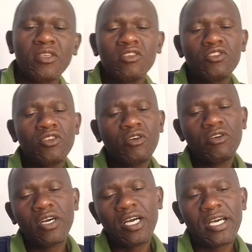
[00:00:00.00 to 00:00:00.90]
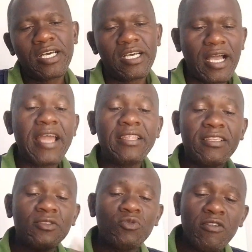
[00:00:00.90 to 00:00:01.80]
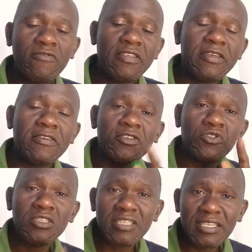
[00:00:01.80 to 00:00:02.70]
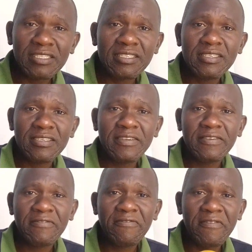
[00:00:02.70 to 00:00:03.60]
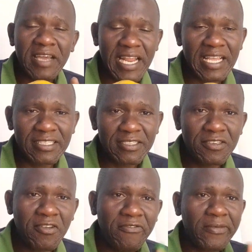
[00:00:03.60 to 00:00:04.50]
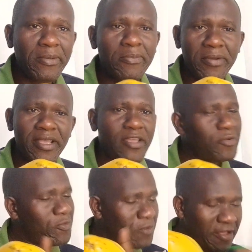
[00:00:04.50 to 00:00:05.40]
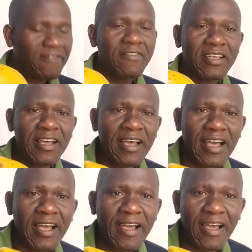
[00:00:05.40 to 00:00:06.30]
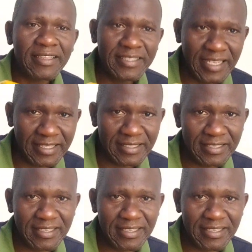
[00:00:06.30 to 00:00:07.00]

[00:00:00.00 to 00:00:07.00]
So, and this is one of the sweetest variety of a papaya you could ever taste.